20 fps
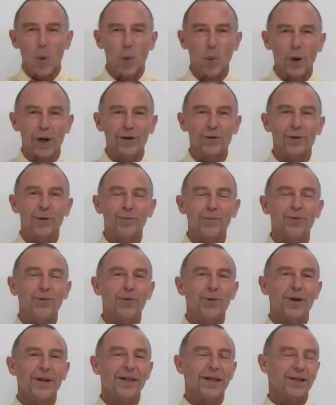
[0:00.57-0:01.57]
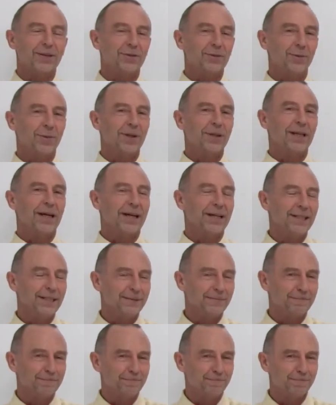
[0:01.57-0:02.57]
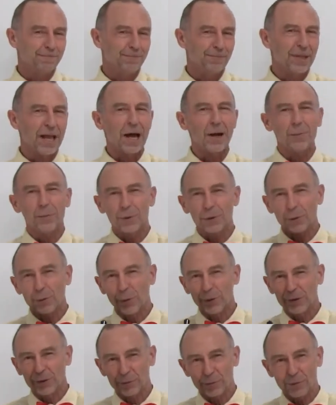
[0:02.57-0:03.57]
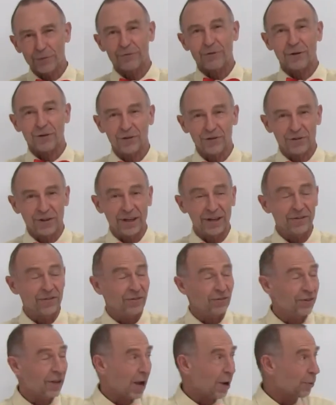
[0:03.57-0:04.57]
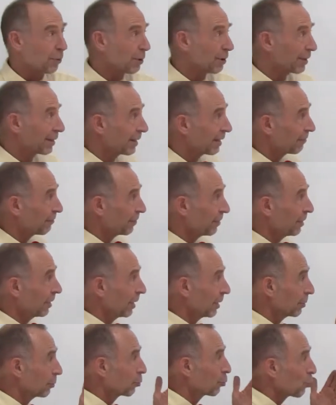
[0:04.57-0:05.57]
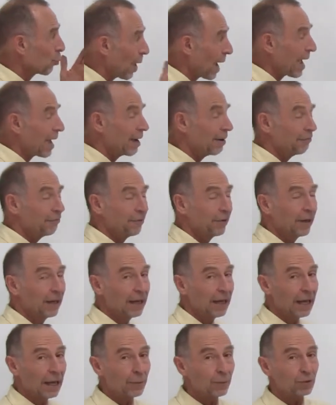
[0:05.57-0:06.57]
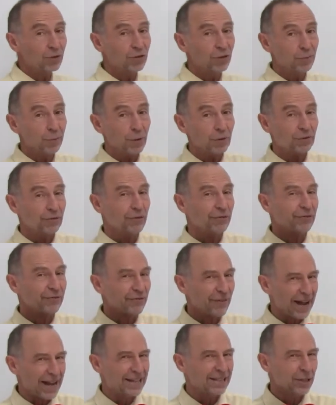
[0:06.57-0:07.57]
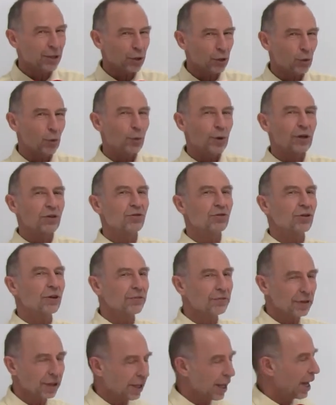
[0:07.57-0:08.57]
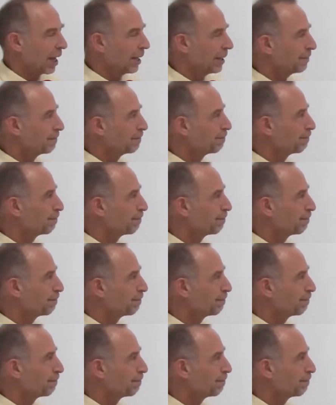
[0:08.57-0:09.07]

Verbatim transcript: Welcome to ilectureonline. Now we're going to reverse things. Now we're given a graph and we're supposed to find the equation of the line.